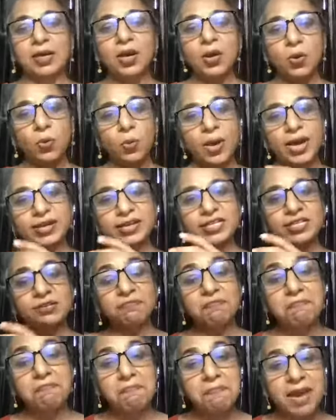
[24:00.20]
Whereas
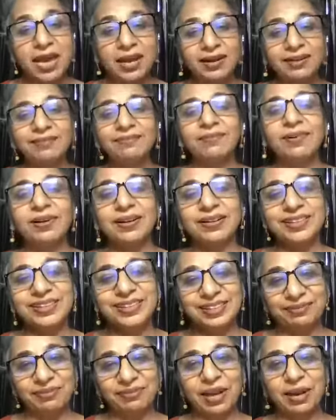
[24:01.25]
when
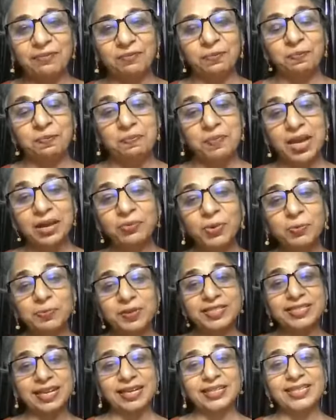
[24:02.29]
men were
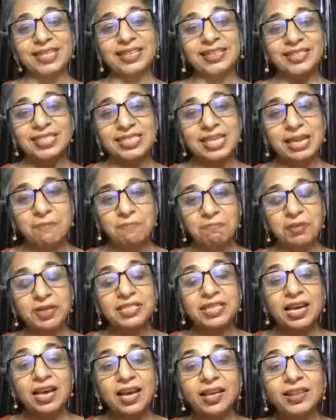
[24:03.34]
presenting the same pitch,
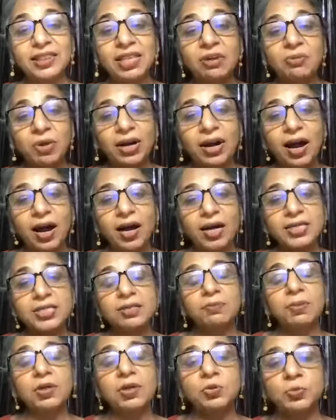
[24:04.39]
they were asked
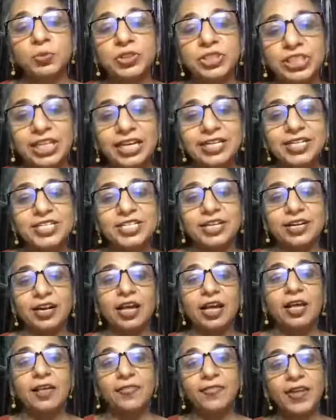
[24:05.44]
about potential.
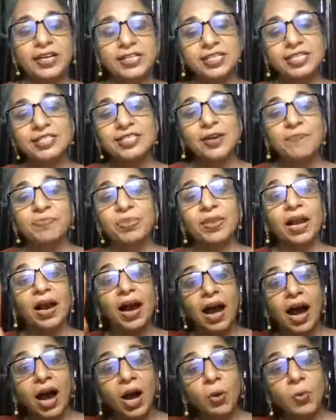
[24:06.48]
That is,
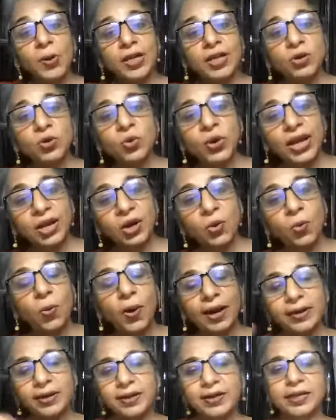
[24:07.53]
how will you
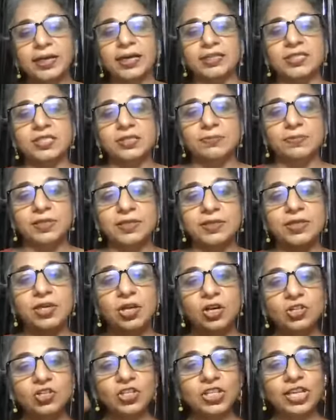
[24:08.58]
acquire customers?
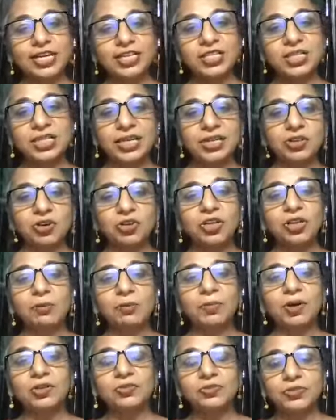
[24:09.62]
So they're talking
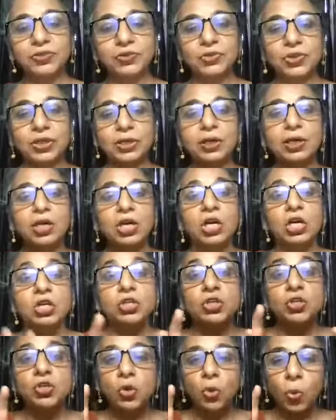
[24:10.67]
about future.
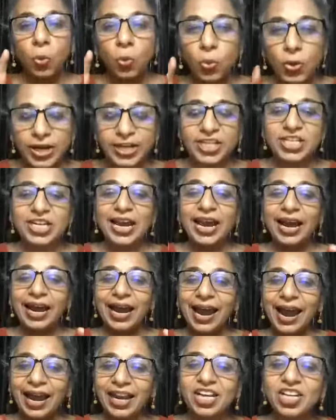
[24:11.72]
So which
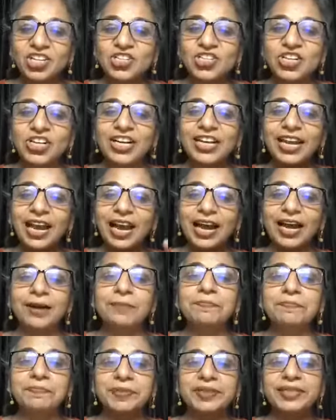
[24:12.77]
actually
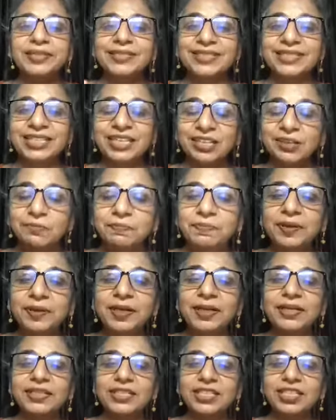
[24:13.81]
hampers the
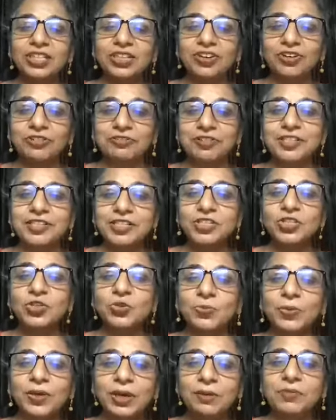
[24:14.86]
ability of hers to
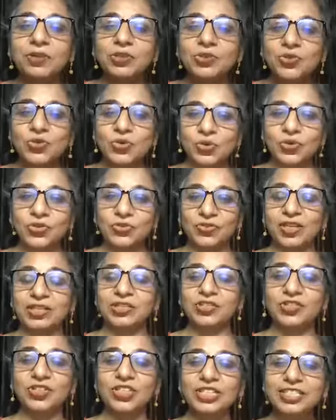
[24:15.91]
be able to source funds.
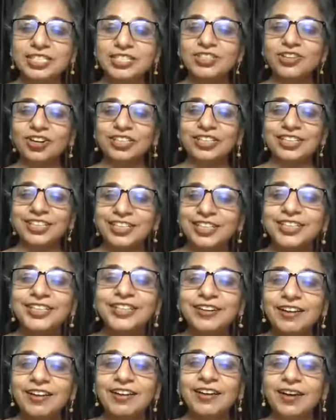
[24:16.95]
So it is not her
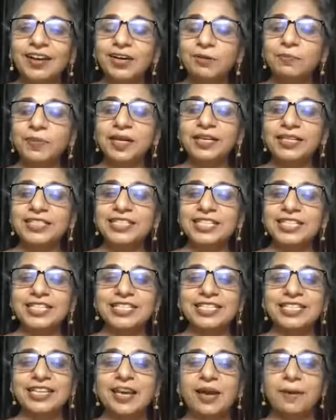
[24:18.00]
abilities,
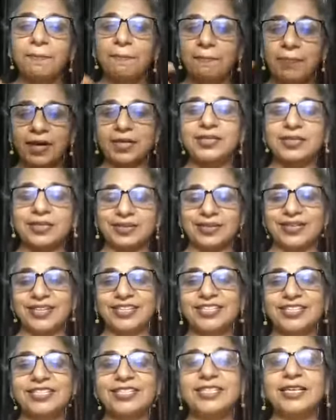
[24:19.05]
but it
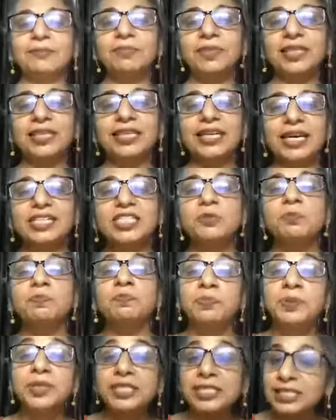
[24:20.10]
is somebody else's
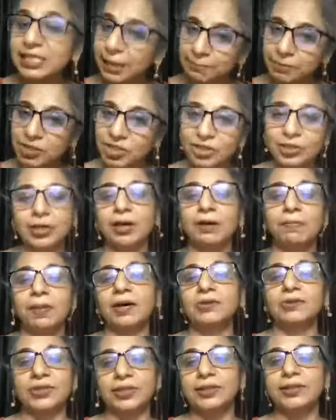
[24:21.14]
perception
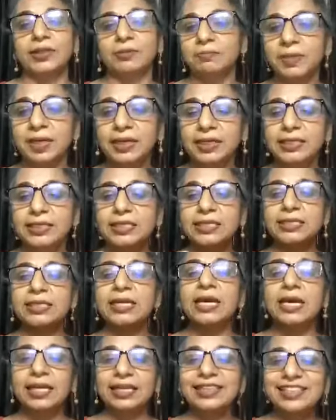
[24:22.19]
about her abilities
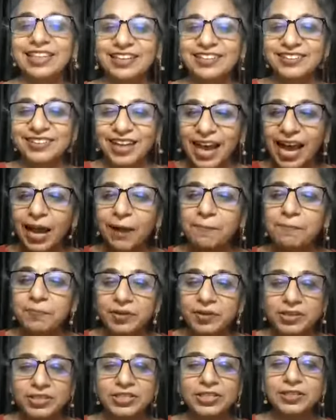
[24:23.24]
that
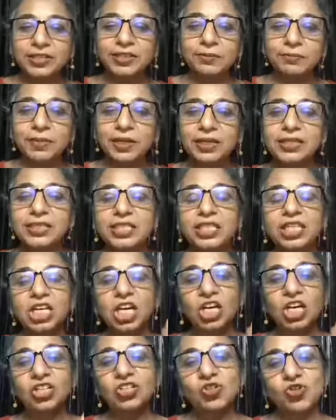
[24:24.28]
hampers her ability
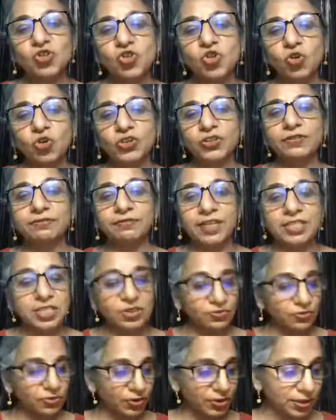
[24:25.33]
to source funds
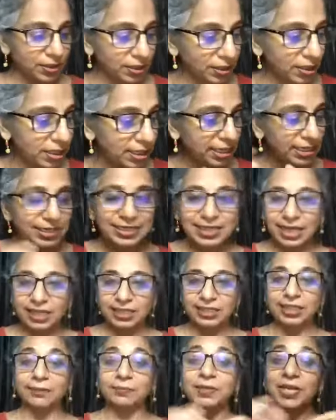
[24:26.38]
for her
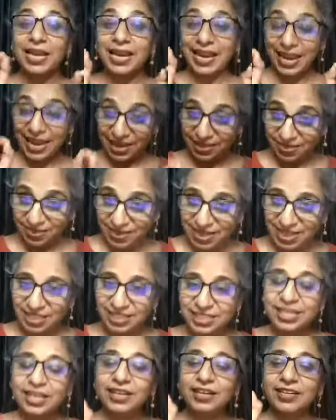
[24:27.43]
startups. And this,
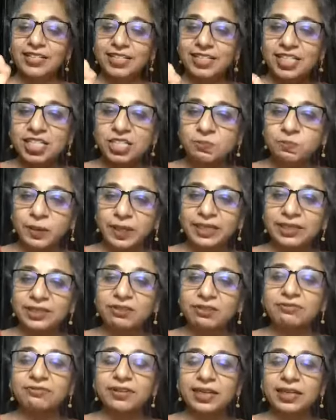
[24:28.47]
despite the
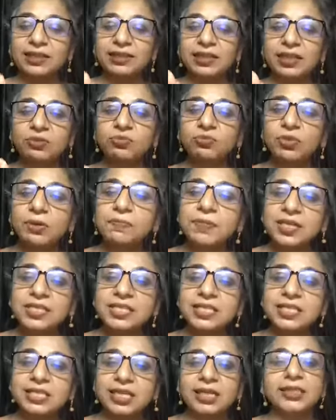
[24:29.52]
fact that women's
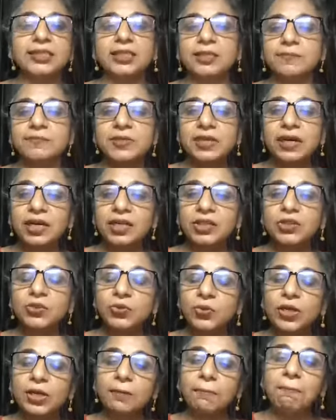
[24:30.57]
startups are
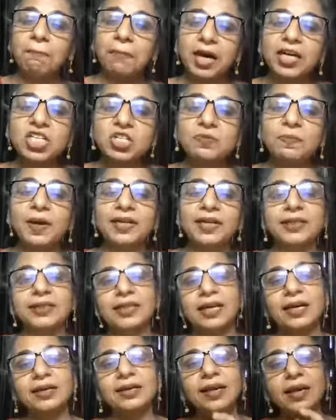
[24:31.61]
doing much better
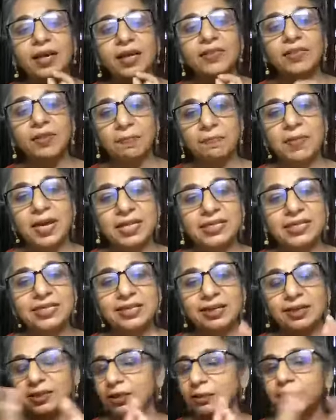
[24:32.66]
than the men's
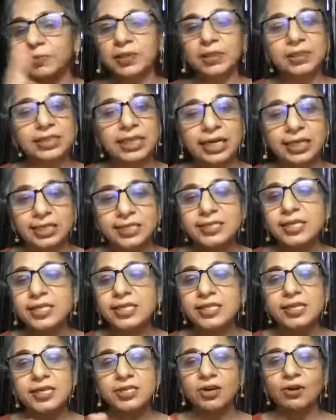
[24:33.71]
startup. The statistics
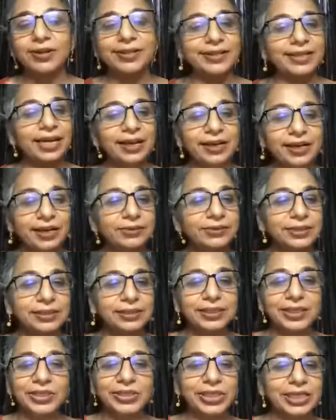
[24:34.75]
is all there out
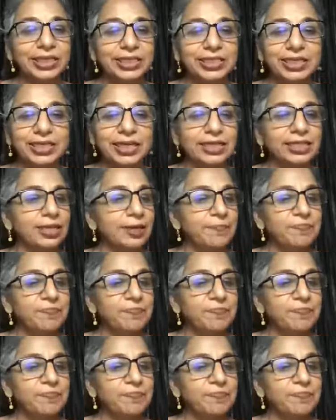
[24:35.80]
on the internet.